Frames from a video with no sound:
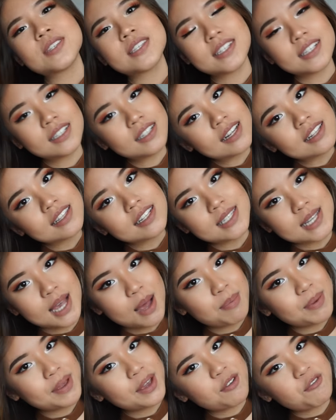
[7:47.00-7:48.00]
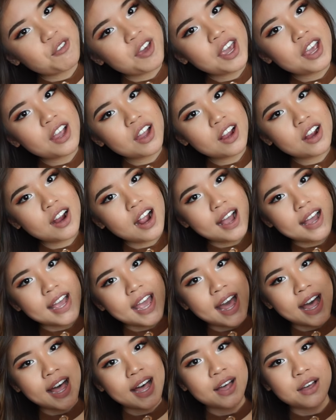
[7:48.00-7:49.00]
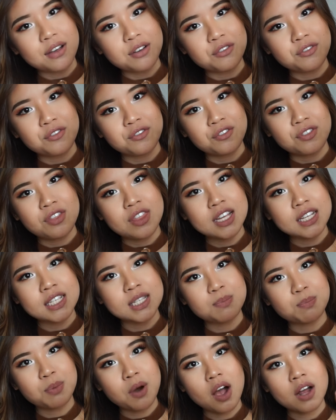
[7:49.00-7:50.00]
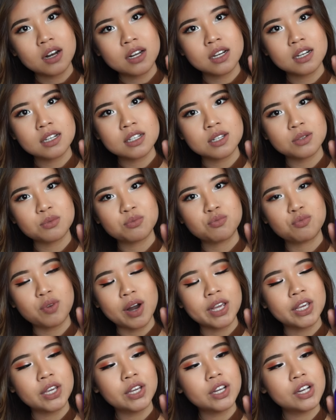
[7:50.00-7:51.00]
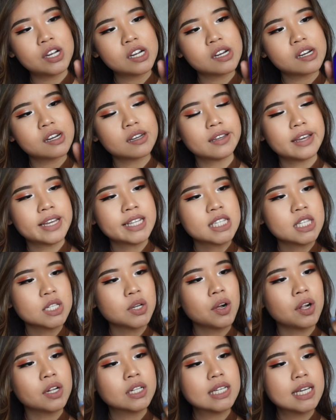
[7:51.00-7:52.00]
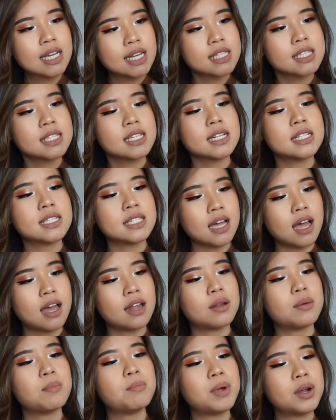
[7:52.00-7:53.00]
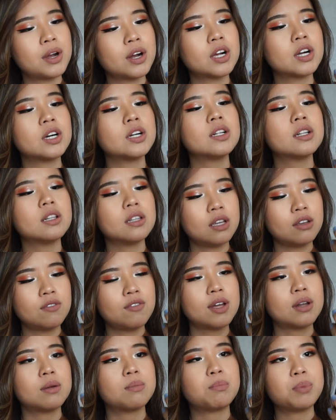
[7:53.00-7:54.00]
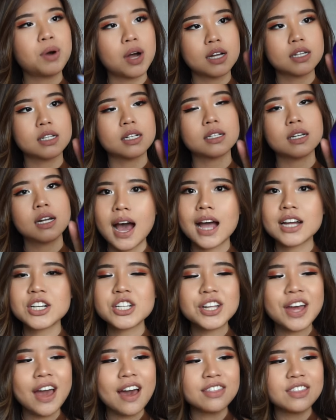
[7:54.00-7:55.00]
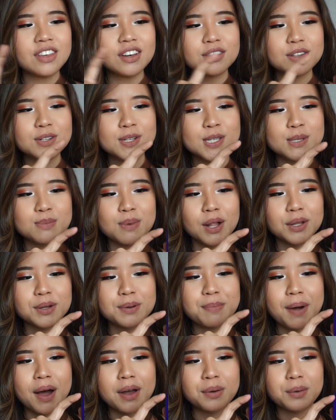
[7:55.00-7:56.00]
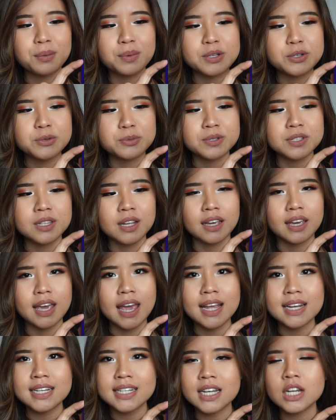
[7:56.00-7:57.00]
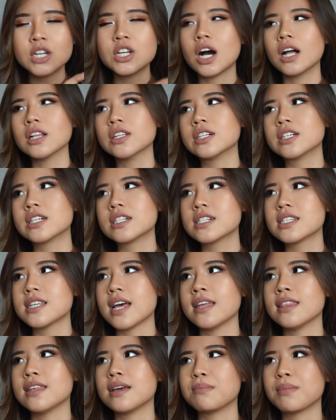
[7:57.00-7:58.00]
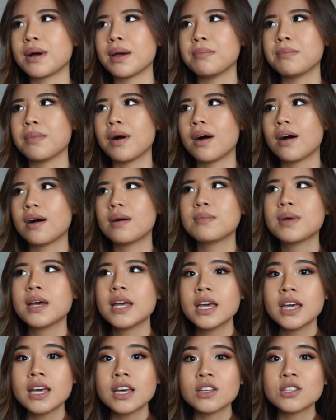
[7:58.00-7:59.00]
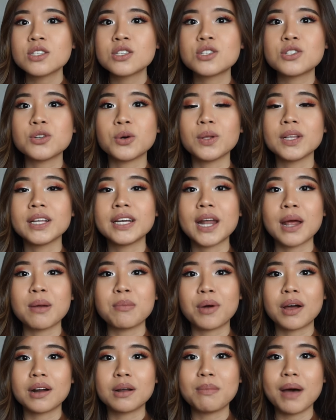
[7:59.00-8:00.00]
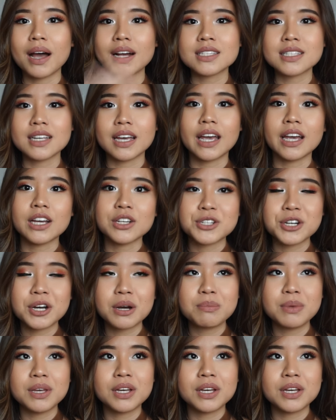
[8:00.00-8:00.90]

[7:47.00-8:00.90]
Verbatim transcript: still on the topic of hair, I have this product right here. It's called It's a 10 Miracle Leave-In Product. I actually had the other smaller bottle, which was like $18, and then my mom stole it and brought it back to Asia